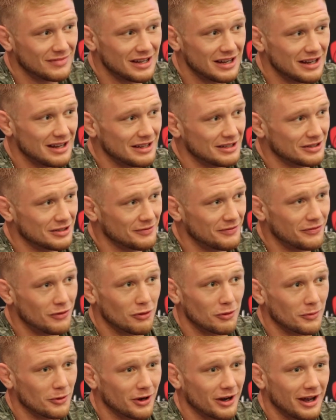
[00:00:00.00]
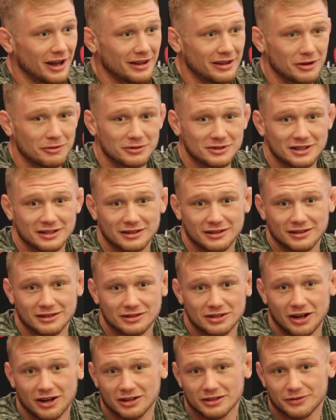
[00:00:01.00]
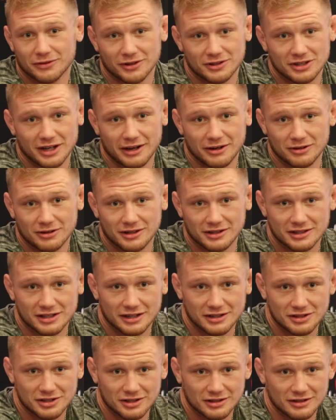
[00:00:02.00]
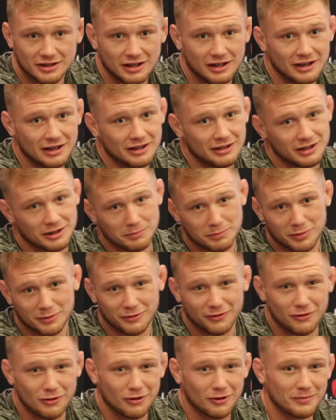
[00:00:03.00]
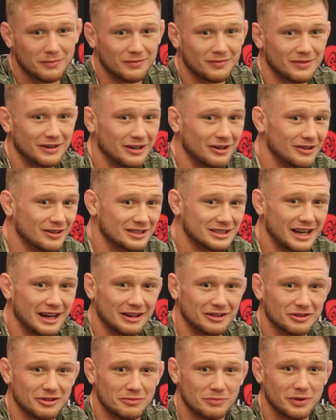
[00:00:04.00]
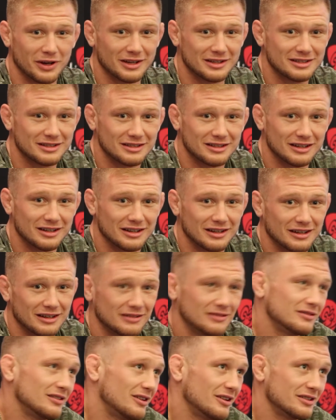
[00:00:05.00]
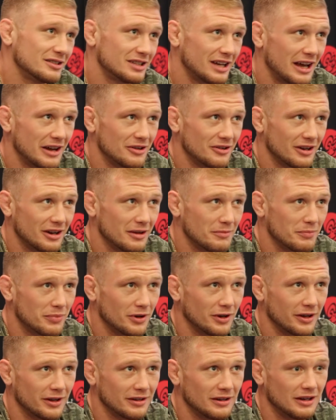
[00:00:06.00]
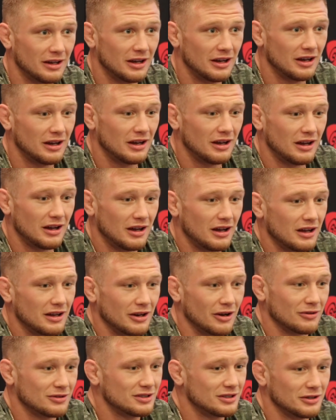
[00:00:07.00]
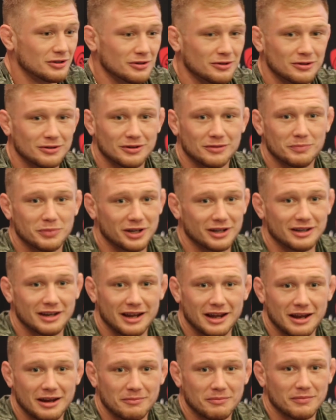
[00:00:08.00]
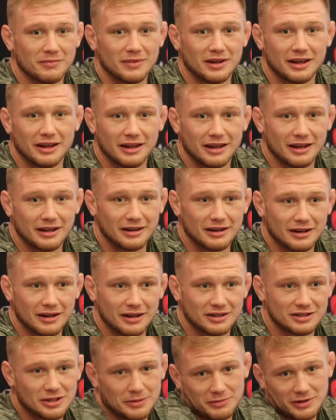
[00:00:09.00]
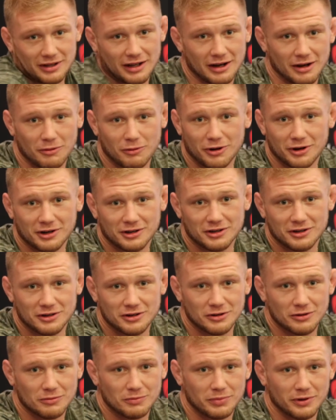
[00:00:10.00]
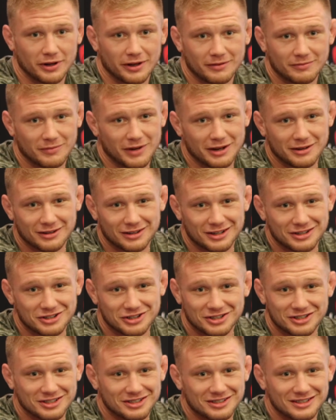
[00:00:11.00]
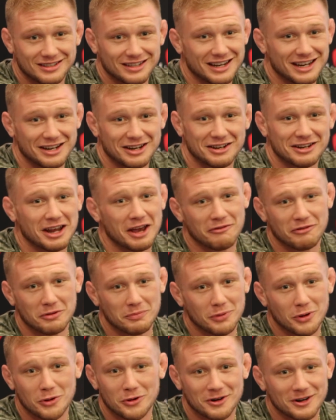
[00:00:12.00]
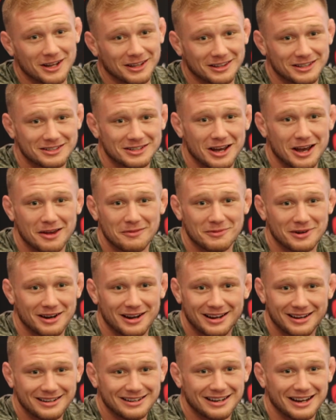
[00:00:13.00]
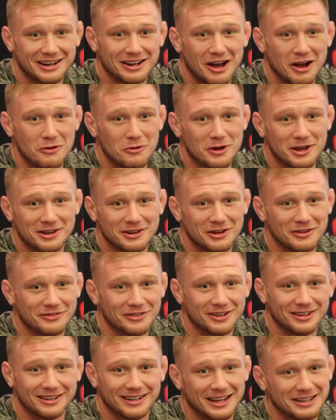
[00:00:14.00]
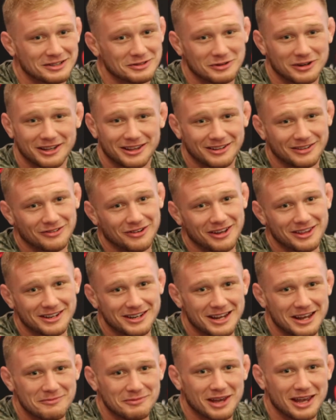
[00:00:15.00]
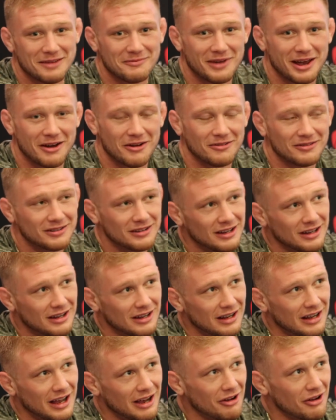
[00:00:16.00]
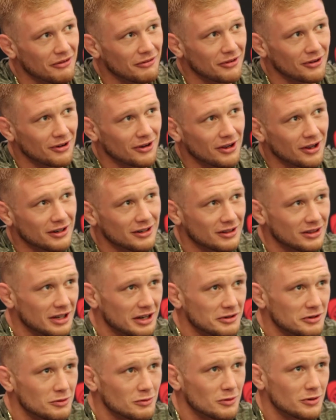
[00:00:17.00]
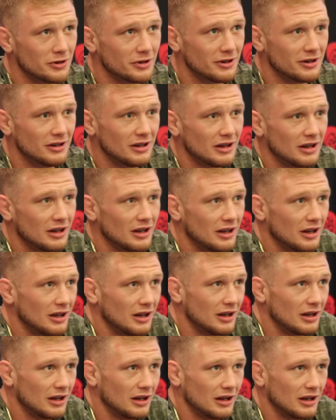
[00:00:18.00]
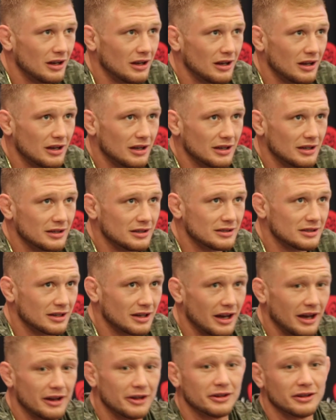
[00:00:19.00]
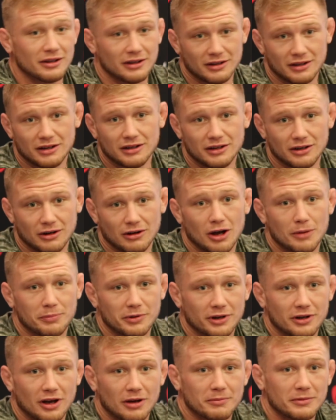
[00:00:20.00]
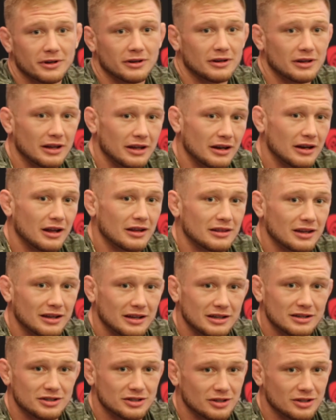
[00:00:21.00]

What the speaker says: He's a former guy that was in talks for title contention. Didn't perform, you know, exactly the best on Saturday, but, you know, still a big name and something that I wanted to do. But mainly just he didn't have an opponent at the time, and I caught wind of it, and that's why the name came out. However, Nathaniel Wood is a guy on the, you know, up and coming, and I think he's